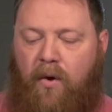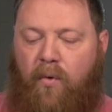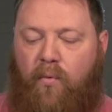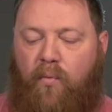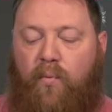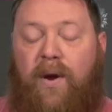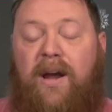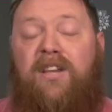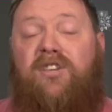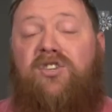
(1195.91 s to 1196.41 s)

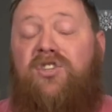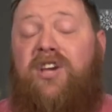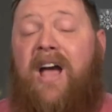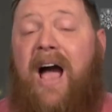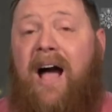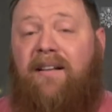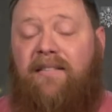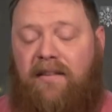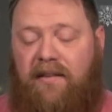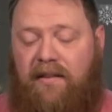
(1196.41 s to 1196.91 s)
Reach
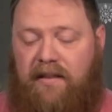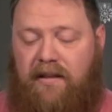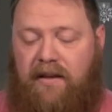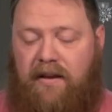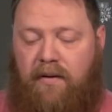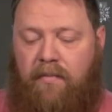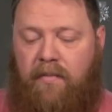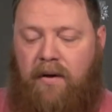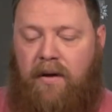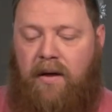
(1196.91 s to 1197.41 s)
out to
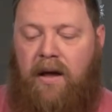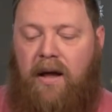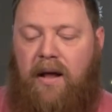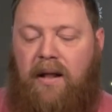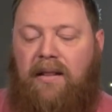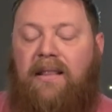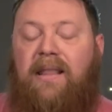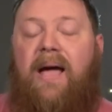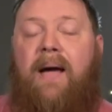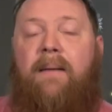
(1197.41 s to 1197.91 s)
them.
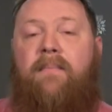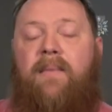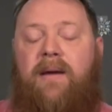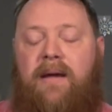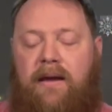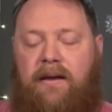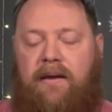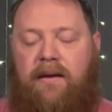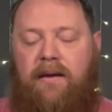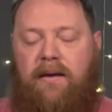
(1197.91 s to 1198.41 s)
Let
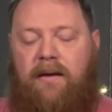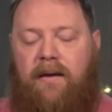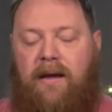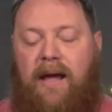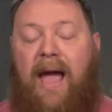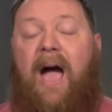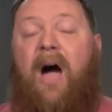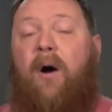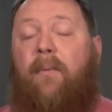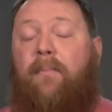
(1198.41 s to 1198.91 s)
me
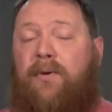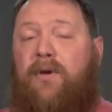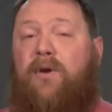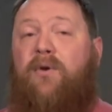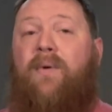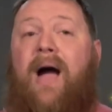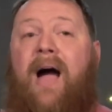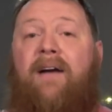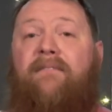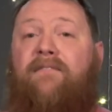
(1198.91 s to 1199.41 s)
help
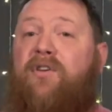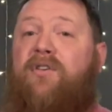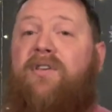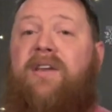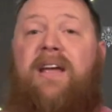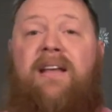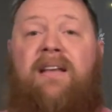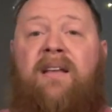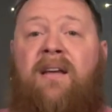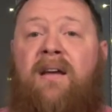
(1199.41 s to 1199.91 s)
you out. If you
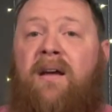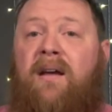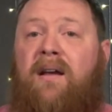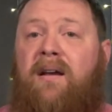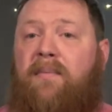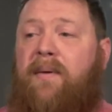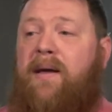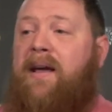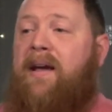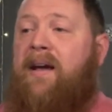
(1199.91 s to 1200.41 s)
need
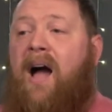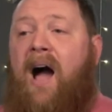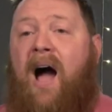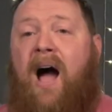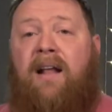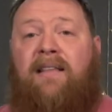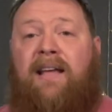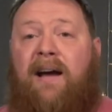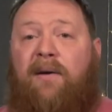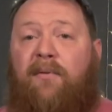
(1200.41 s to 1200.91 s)
to be in
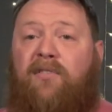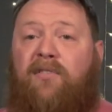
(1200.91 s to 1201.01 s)
contact with